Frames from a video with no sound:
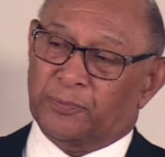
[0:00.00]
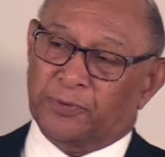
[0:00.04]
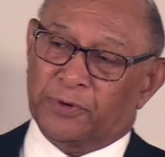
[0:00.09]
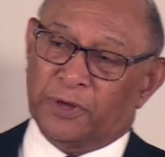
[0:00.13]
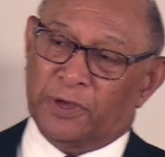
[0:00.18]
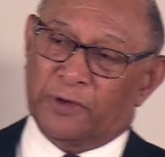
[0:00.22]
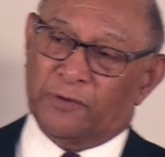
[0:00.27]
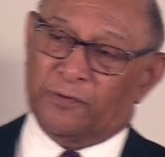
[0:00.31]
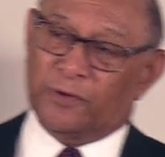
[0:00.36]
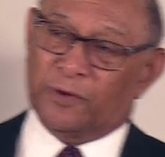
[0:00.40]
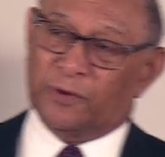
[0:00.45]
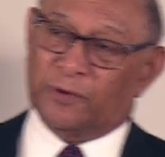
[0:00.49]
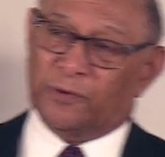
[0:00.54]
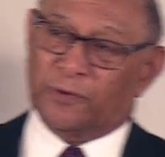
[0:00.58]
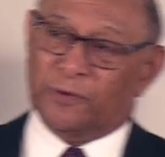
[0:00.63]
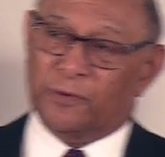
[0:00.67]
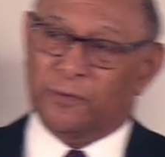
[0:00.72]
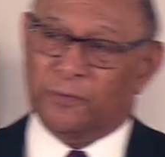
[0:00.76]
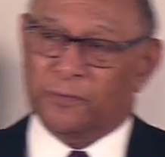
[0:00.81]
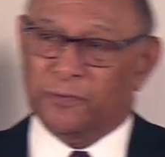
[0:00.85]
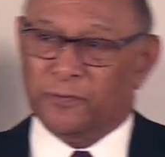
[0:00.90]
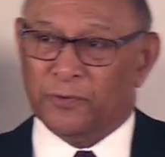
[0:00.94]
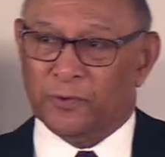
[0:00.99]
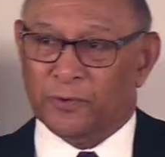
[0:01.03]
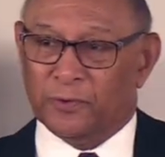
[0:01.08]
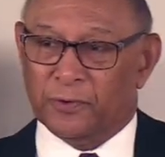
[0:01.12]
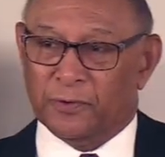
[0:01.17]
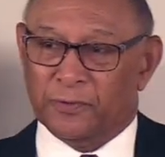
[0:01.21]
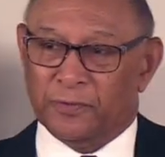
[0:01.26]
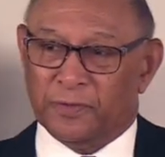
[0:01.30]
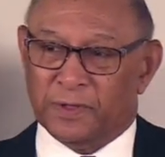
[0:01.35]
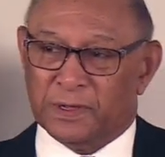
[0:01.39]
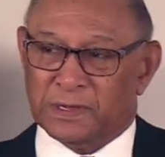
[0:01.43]
preview
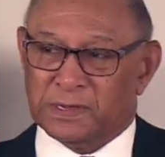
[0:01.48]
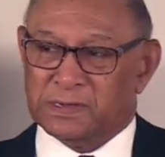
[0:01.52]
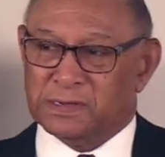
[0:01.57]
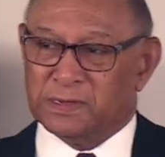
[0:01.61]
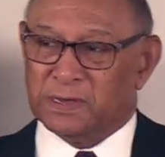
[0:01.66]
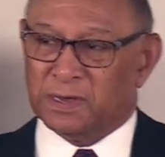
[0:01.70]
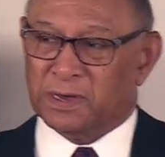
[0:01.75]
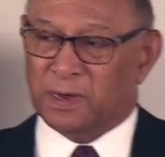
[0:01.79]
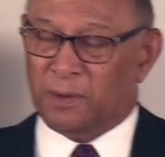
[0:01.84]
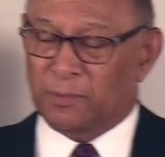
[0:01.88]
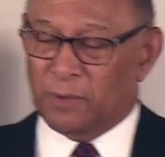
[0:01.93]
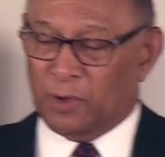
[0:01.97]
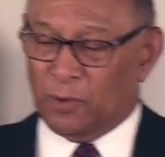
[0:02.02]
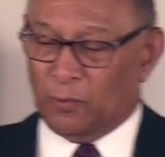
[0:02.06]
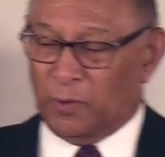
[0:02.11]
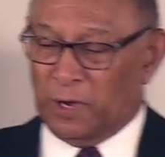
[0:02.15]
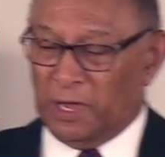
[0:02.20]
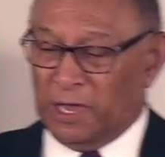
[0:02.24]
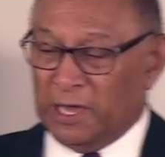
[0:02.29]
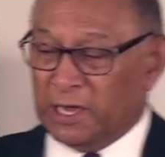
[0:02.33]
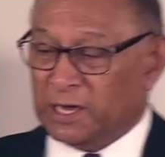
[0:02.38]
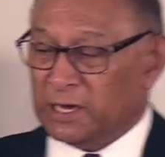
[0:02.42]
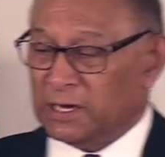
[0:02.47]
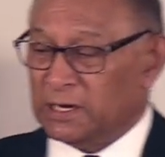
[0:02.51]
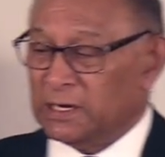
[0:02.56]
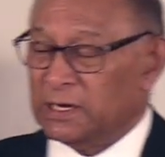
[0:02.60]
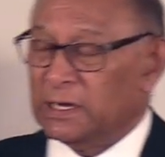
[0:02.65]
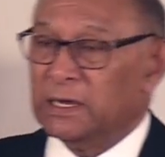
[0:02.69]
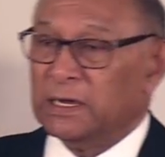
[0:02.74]
for this coming week.